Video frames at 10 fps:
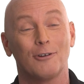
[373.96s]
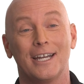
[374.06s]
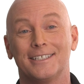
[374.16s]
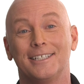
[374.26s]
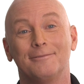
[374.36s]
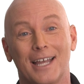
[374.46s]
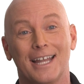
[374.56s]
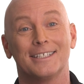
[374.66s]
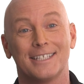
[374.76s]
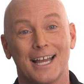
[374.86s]
crazy,
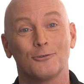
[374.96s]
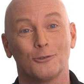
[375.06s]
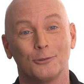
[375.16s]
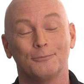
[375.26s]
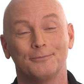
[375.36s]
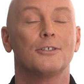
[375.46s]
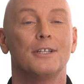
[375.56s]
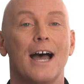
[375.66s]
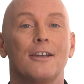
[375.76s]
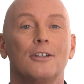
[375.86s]
and it's that true. So
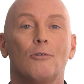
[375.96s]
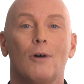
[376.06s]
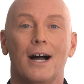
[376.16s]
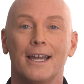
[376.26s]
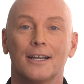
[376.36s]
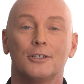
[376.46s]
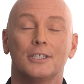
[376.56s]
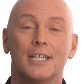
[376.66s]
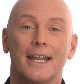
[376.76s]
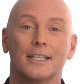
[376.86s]
now you know why at
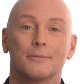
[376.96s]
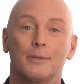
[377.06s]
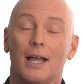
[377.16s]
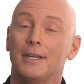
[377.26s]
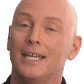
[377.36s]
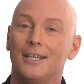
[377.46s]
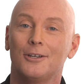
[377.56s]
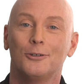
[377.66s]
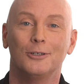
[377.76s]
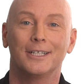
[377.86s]
Good Tidings Plumbing, Heating,
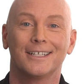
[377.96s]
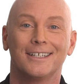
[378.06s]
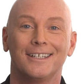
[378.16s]
Cooling,